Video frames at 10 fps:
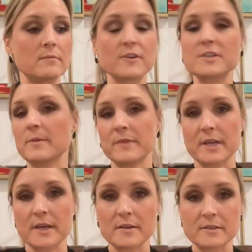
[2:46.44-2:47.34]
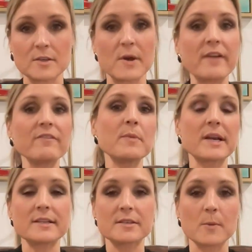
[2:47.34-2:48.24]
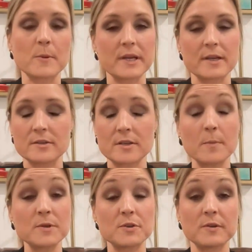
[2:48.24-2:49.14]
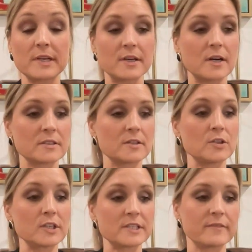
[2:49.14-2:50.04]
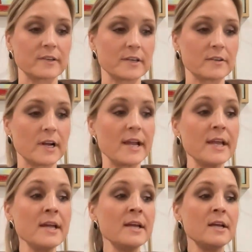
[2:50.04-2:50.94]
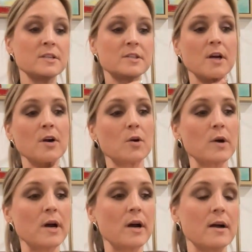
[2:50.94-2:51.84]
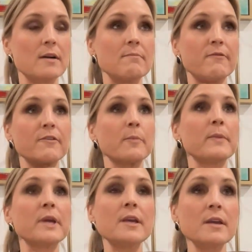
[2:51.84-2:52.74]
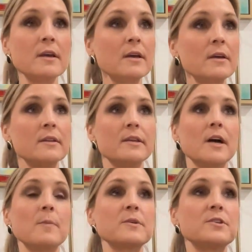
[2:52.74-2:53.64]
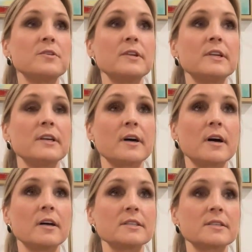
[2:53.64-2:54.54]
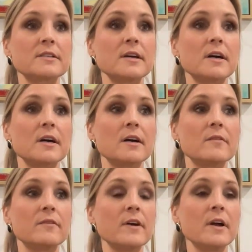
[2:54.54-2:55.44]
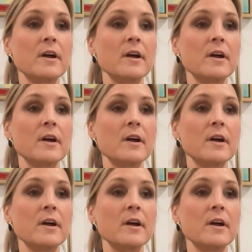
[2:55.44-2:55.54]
for something else. So everybody's opportunity costs look different, right? So for me, the opportunity cost of